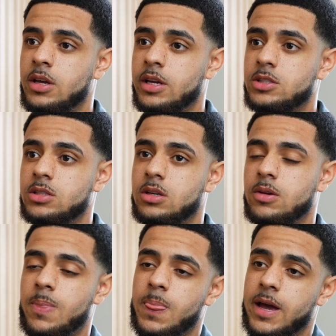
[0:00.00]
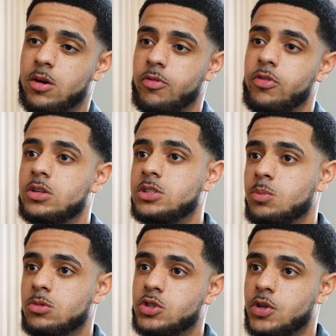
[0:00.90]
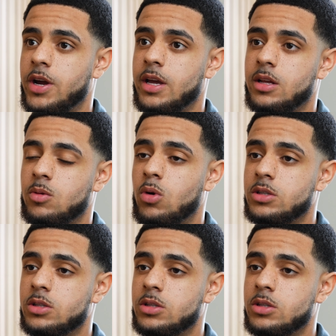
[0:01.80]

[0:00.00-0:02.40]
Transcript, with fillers: into how the first team will train and